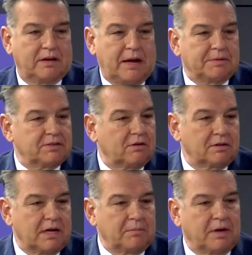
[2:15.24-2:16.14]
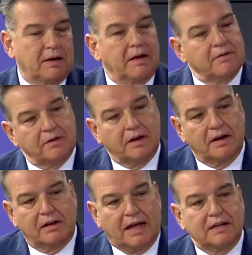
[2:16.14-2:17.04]
happens all the time.
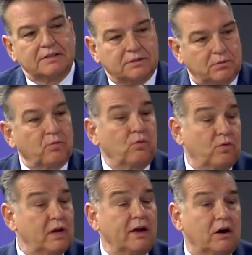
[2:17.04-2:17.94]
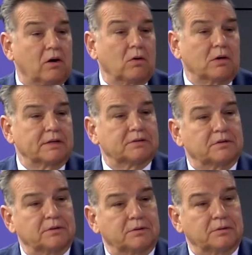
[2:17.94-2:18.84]
And that is really our goal, is
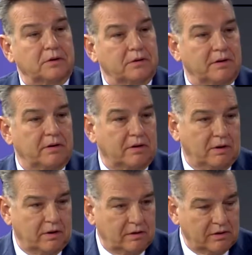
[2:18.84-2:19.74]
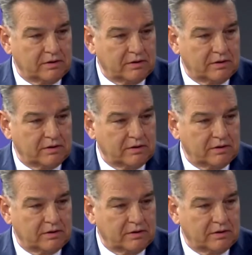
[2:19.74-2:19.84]
to